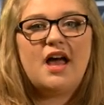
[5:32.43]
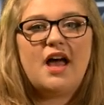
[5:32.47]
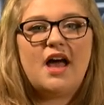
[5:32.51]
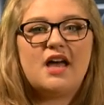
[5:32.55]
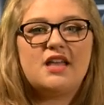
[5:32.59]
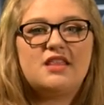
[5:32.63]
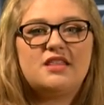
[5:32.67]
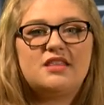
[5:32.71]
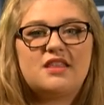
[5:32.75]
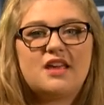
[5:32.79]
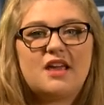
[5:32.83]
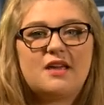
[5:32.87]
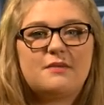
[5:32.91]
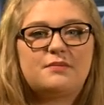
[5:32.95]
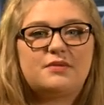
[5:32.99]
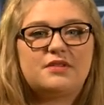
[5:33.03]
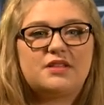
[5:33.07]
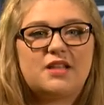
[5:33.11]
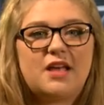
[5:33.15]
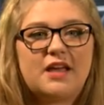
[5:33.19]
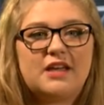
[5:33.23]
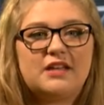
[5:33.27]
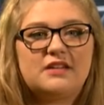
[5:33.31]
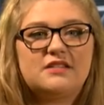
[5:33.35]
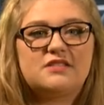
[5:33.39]
and they
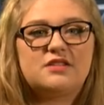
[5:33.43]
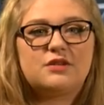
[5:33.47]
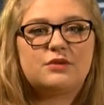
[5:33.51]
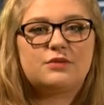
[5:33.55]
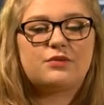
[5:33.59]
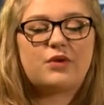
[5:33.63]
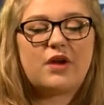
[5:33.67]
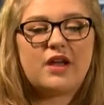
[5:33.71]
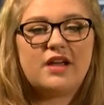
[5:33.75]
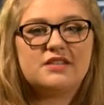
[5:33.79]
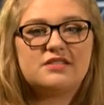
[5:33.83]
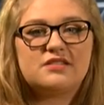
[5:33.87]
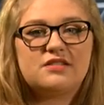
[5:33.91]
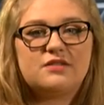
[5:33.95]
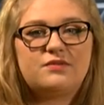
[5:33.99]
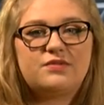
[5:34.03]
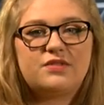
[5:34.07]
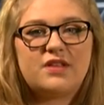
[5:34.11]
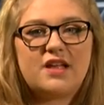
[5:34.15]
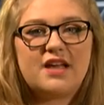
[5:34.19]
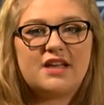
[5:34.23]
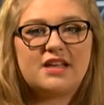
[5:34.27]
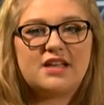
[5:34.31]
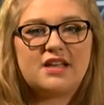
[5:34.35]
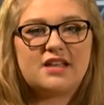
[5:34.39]
plan to raise the
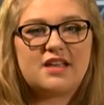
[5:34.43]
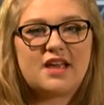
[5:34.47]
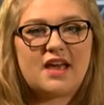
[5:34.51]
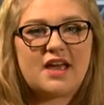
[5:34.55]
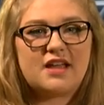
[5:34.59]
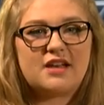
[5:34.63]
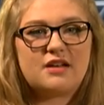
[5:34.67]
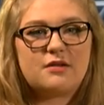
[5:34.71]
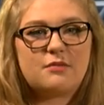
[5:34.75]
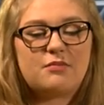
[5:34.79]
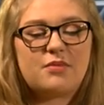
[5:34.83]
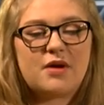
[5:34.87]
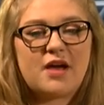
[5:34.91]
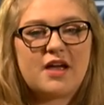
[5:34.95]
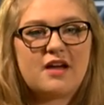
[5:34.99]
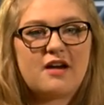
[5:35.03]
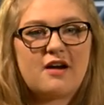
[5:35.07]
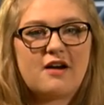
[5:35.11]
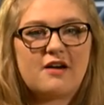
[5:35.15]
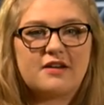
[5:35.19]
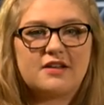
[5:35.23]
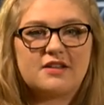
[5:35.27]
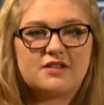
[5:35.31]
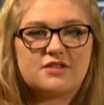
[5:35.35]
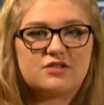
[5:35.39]
flag again by
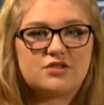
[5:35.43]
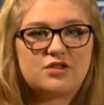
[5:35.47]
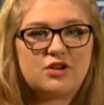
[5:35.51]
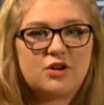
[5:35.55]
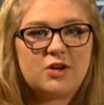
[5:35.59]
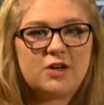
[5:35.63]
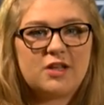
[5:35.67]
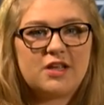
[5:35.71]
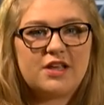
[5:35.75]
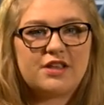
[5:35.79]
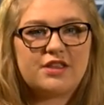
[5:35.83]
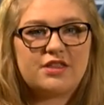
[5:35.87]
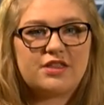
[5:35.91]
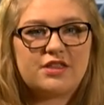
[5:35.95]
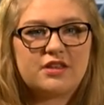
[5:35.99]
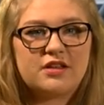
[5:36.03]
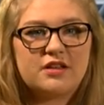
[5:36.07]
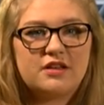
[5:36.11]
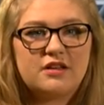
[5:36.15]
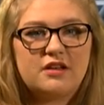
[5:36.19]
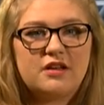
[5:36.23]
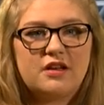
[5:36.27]
August 30th.